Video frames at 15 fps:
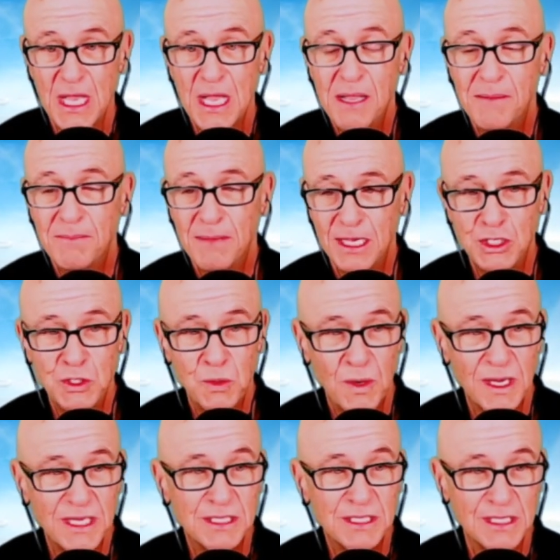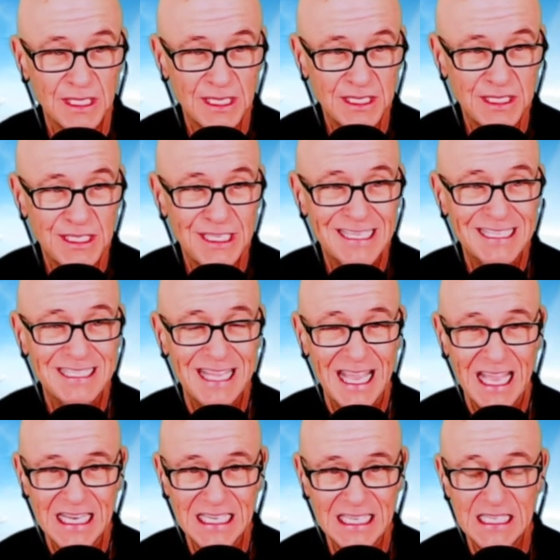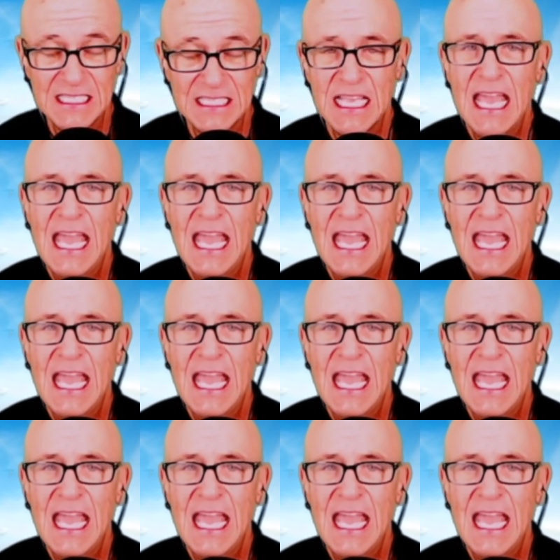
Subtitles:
My joys list is endless.